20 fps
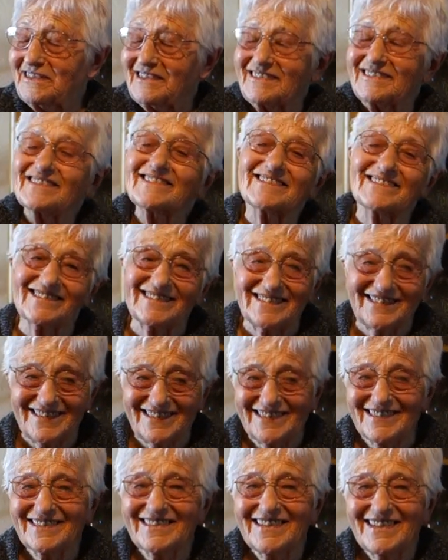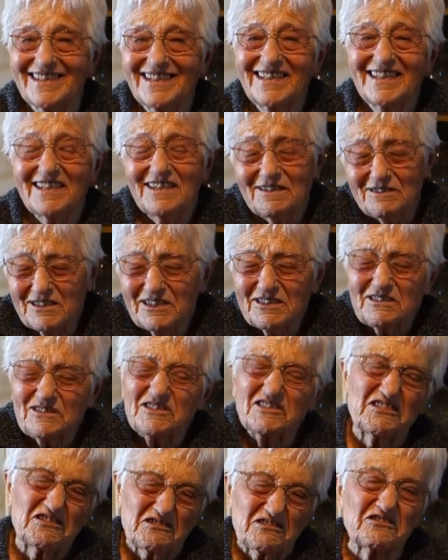Yeah. We used
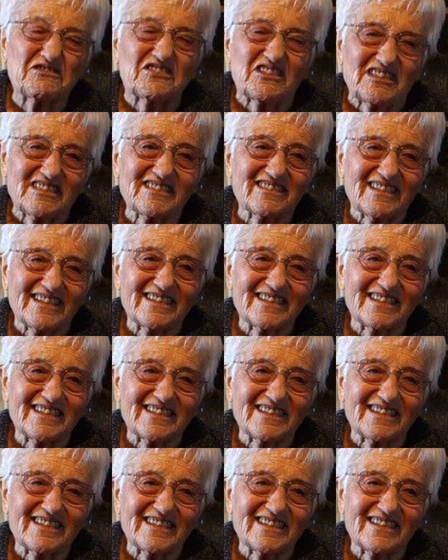to do things.